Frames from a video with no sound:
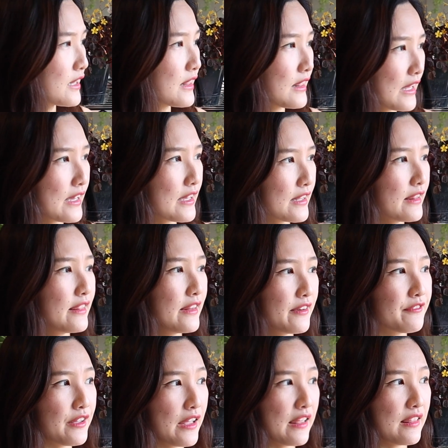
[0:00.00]
they
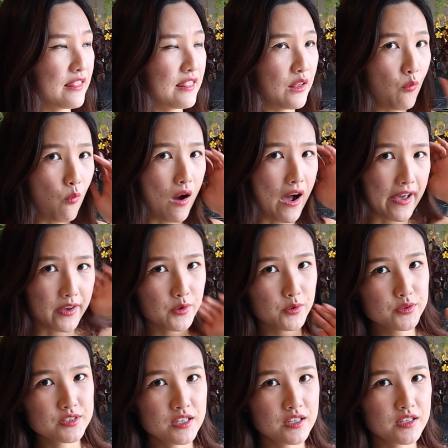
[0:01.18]
live in the
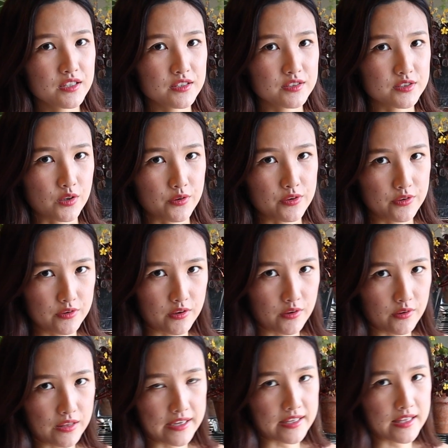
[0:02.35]
wild. So, you
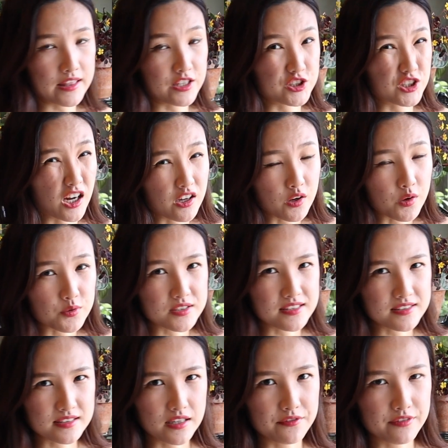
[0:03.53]
know, like in the jungles
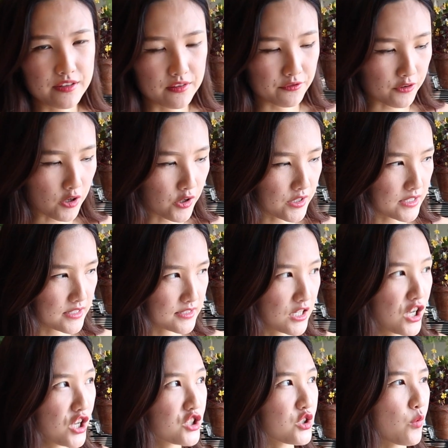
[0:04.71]
and stuff, in the forest.
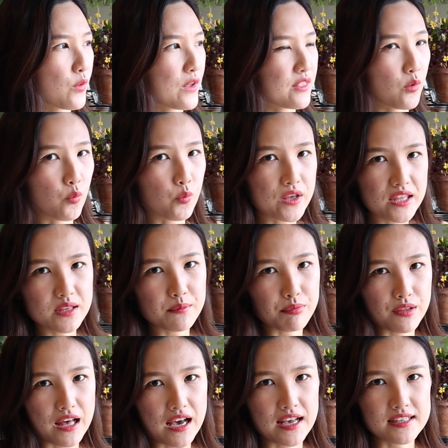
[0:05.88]
So when the wind
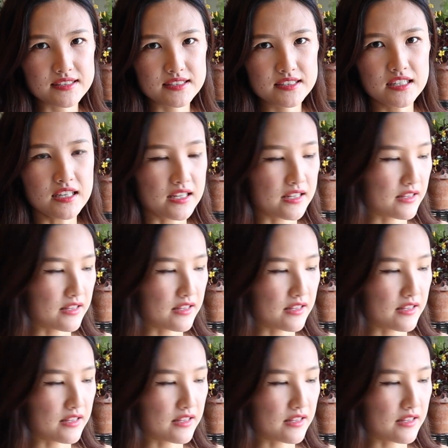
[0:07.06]
blasts,